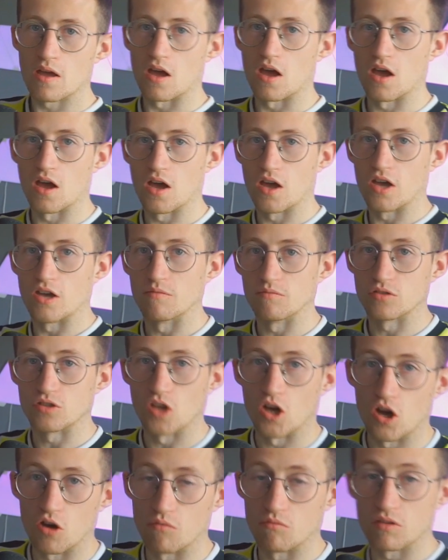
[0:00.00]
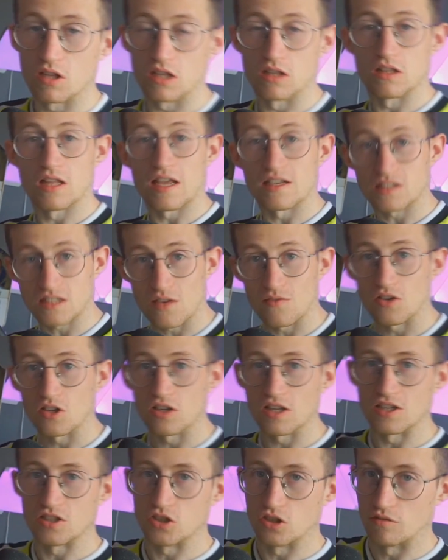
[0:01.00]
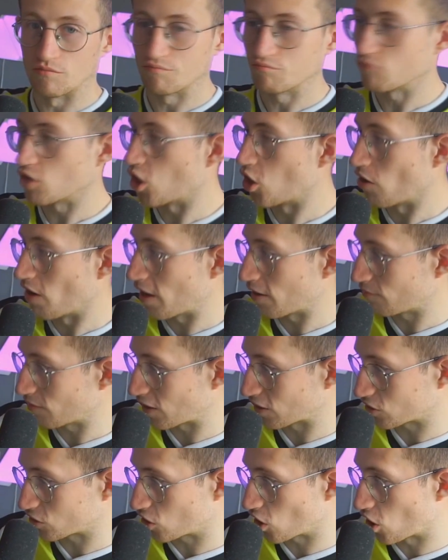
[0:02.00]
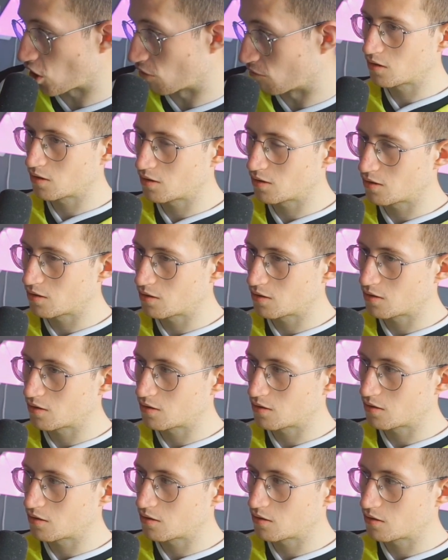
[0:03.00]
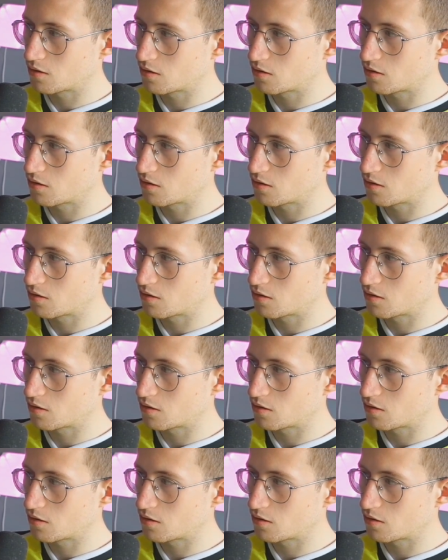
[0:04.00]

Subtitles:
So, let's give it a listen. Alright, let's go. Everybody.